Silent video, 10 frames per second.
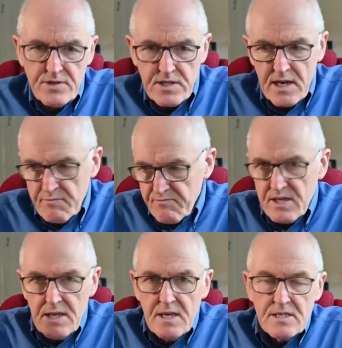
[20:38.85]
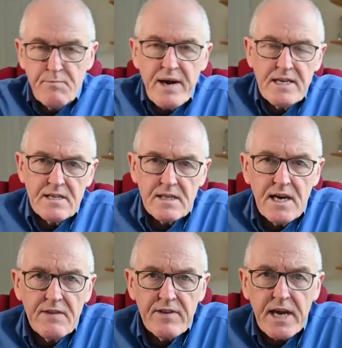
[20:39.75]
and say, it's a painting
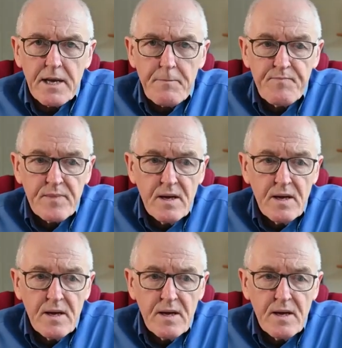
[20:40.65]
there, forget it.